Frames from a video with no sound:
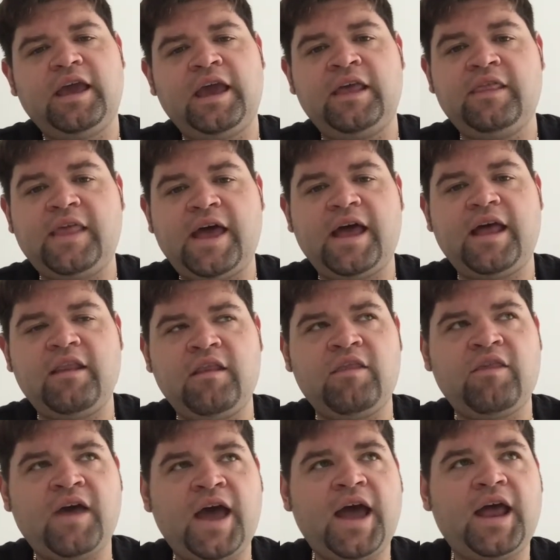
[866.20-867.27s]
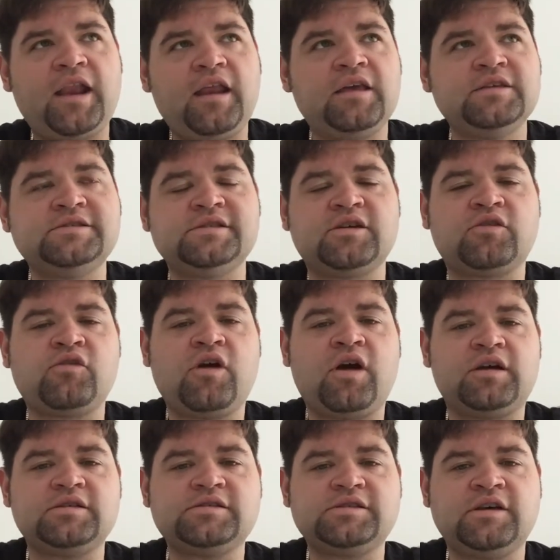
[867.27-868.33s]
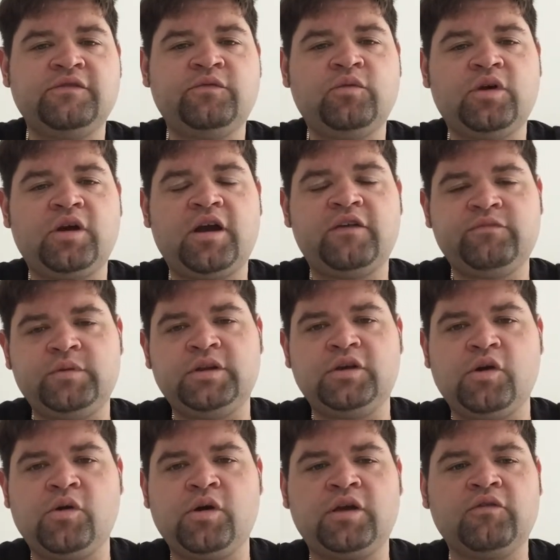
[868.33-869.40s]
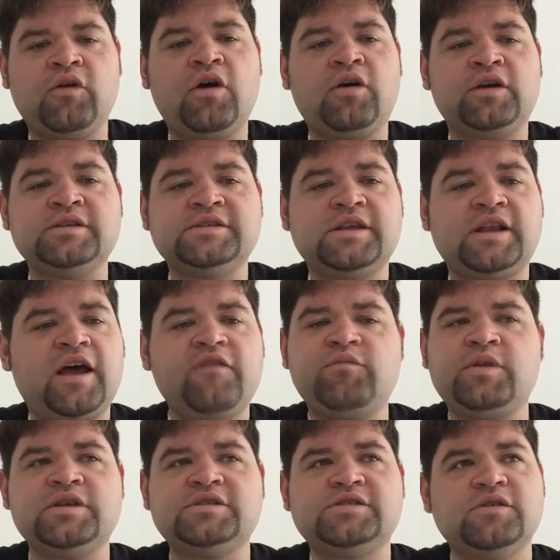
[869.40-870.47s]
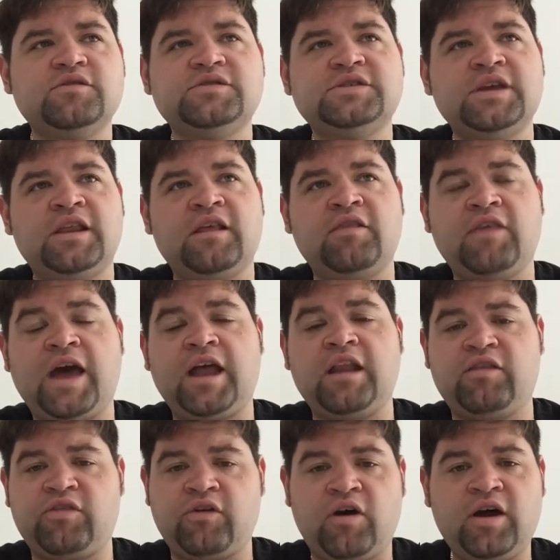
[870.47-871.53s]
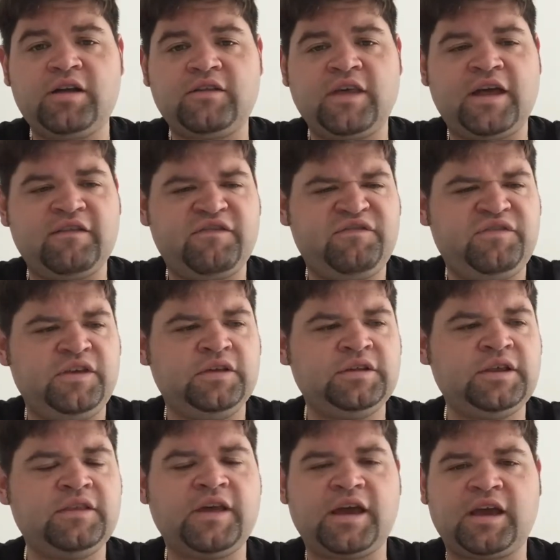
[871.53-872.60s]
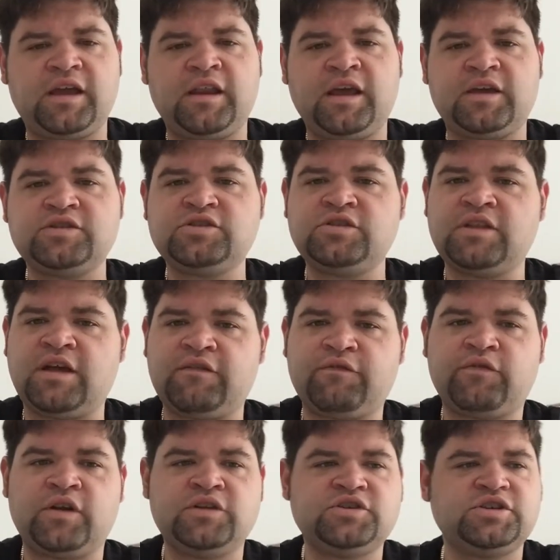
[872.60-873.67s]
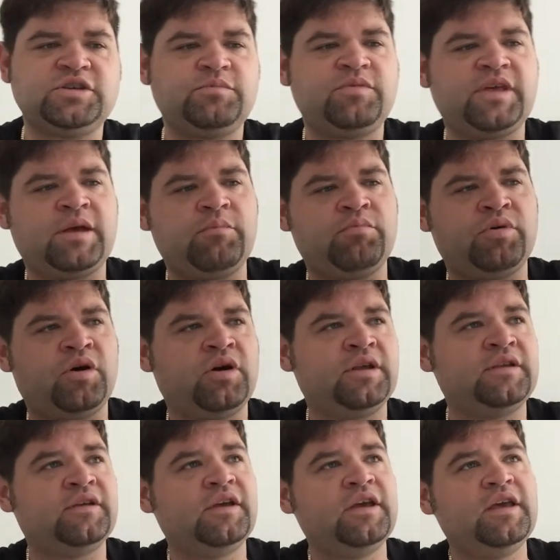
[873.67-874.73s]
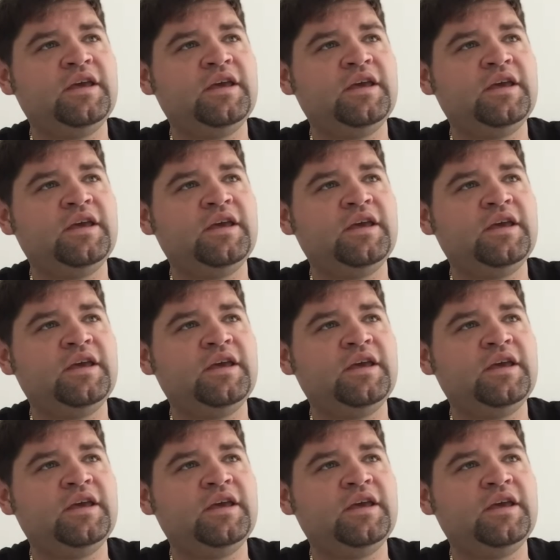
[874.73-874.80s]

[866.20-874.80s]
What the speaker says: And that is the crux of where I've been going wrong, is that I've been associating that thought, that feeling, that connection, that friendship, that bond,